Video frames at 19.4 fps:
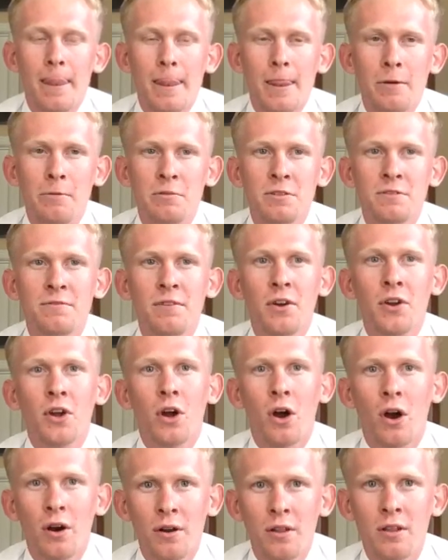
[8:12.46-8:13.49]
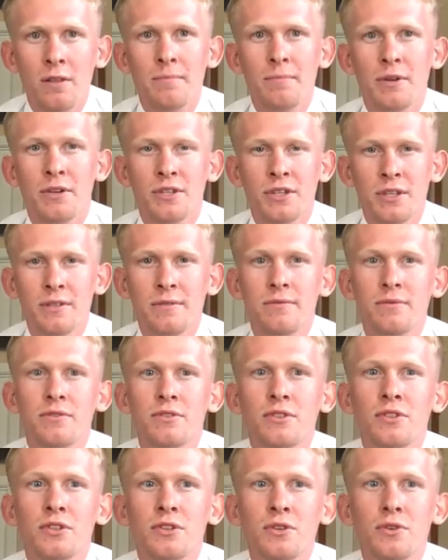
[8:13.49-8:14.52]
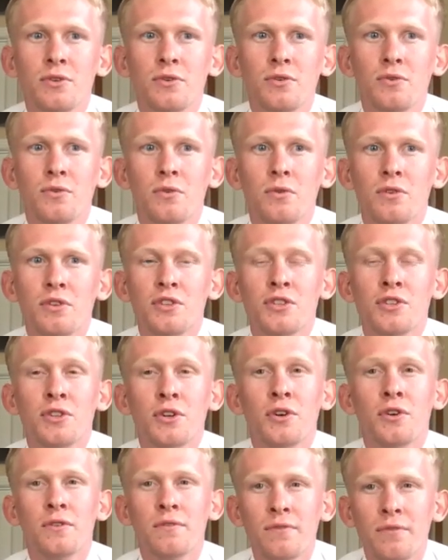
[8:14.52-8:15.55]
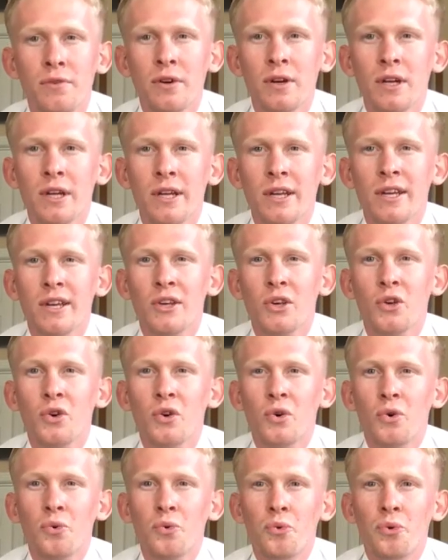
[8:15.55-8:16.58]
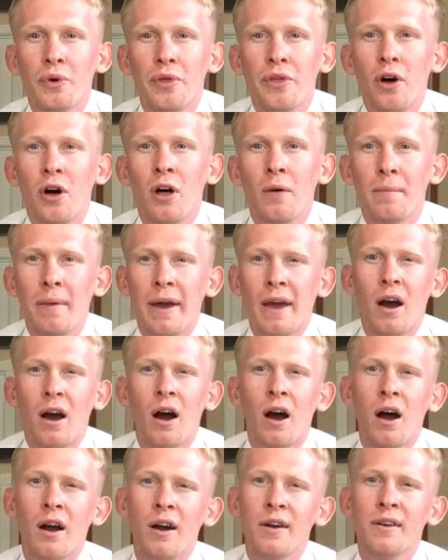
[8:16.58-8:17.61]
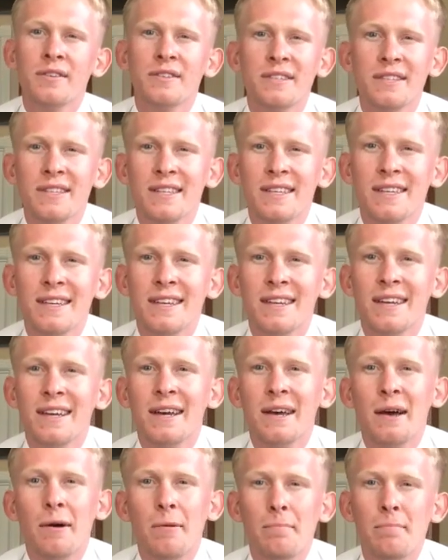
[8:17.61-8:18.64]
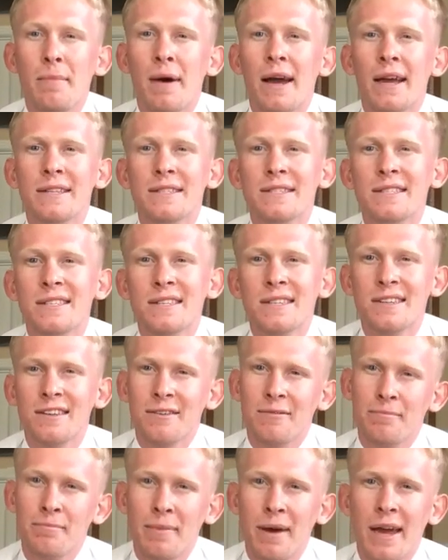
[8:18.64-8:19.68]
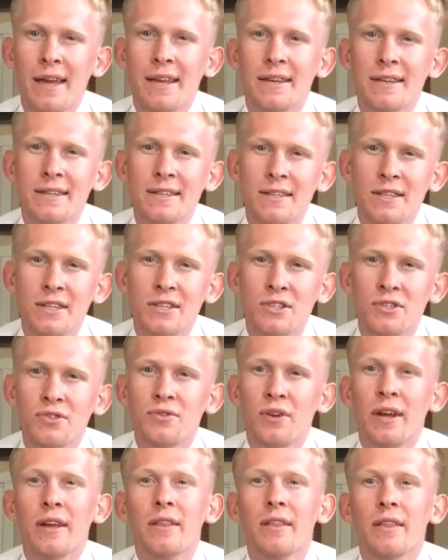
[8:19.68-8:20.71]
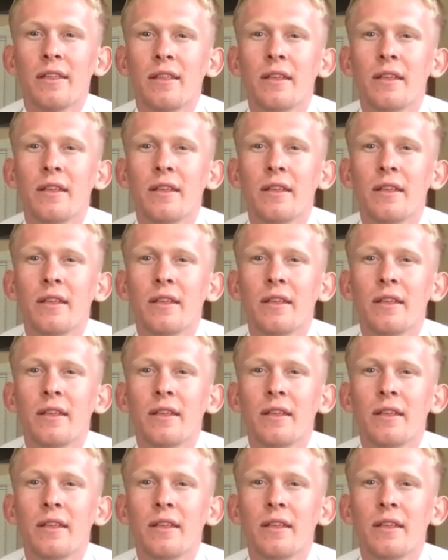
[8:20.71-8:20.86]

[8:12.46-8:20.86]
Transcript: it was very hard on the mission to serve with all my heart, might, mind, and strength.